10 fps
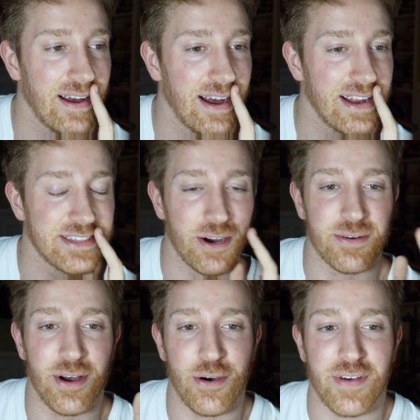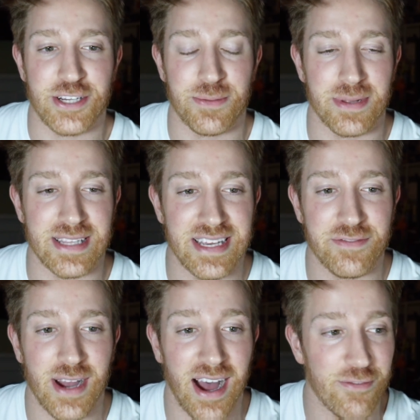I don't know if I should believe
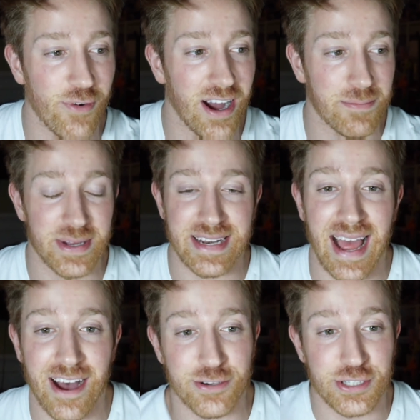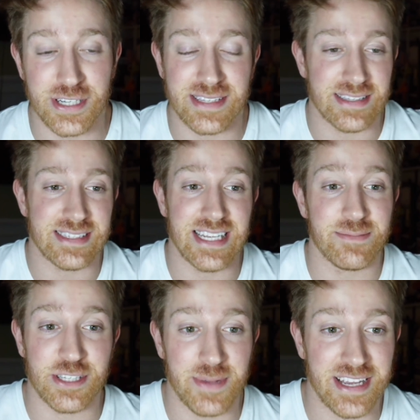Govlock, but now shit
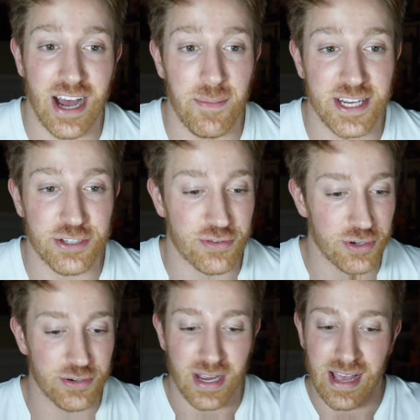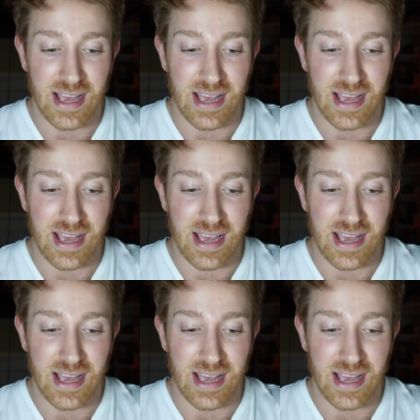seems to be coming true.